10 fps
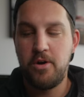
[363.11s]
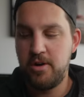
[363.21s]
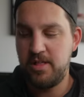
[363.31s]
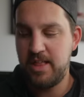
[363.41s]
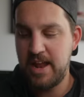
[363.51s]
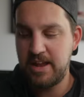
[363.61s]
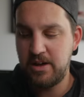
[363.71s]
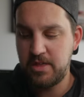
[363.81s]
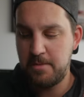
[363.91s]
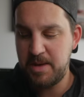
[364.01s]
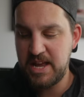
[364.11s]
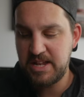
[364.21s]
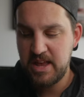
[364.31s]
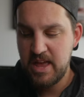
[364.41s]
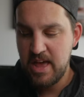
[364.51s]
are landing on the beat.
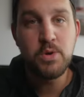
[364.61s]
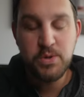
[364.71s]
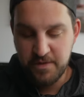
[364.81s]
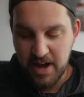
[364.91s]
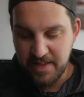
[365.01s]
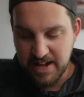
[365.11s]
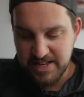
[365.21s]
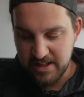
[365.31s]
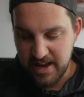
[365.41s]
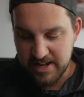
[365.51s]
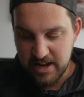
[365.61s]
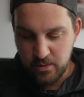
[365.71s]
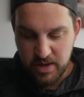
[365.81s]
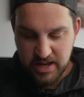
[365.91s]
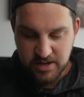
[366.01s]
So once we've got that
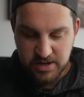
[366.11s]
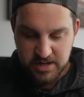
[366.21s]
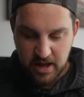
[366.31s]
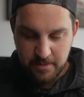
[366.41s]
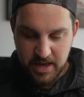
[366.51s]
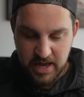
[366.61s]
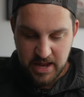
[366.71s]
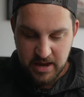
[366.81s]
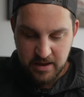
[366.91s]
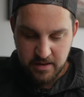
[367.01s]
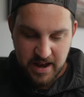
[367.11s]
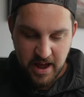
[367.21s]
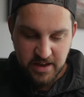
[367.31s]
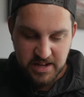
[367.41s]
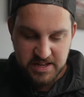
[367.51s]
selected, we can just come in, and
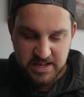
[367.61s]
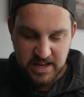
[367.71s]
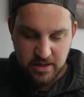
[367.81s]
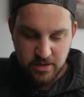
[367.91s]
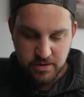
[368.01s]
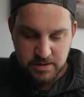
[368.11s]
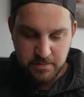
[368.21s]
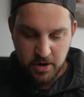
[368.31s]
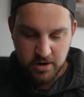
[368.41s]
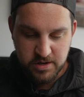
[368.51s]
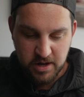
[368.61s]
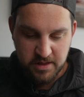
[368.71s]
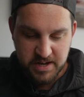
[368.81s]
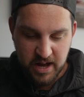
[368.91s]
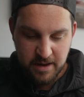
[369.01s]
now you can see those markers on
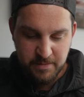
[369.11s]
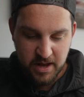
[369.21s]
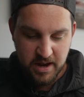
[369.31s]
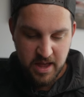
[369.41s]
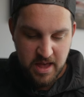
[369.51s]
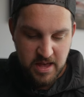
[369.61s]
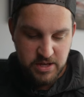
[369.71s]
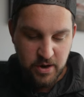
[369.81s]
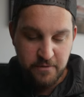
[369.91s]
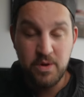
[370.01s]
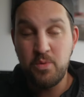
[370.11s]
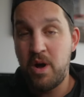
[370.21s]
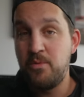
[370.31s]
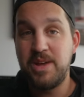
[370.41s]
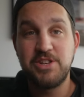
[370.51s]
the timeline. So if we
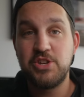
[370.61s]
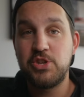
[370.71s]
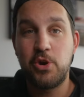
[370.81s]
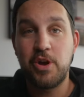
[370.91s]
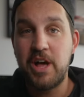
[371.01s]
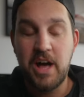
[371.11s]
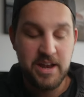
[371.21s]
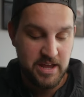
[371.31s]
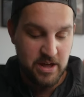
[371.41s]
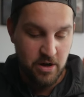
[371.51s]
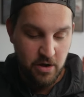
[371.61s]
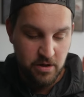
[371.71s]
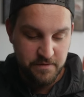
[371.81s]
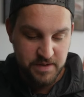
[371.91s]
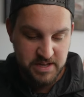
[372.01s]
want, we can just start cutting
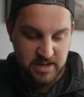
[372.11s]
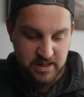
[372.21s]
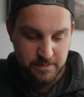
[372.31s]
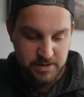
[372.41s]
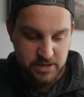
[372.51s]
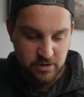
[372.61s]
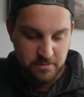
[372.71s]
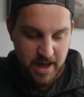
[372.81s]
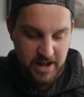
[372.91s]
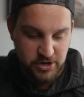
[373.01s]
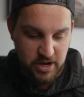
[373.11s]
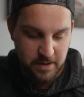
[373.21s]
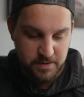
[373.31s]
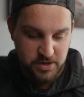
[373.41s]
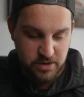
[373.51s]
all of these clips to match
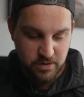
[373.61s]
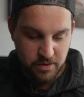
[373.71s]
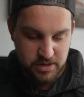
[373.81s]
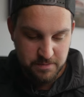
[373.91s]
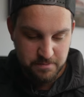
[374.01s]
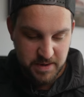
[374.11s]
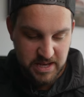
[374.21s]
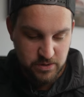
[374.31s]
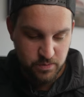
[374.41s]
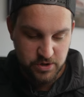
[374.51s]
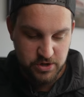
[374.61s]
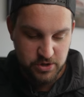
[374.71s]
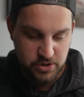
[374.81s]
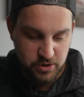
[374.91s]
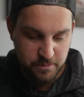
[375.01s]
up to those beats, which is
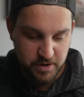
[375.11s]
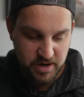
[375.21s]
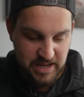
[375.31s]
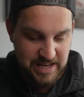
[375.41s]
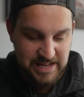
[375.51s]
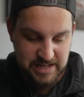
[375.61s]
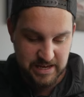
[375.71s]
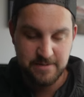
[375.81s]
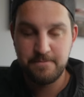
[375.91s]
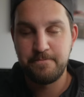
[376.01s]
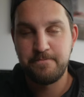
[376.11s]
super easy.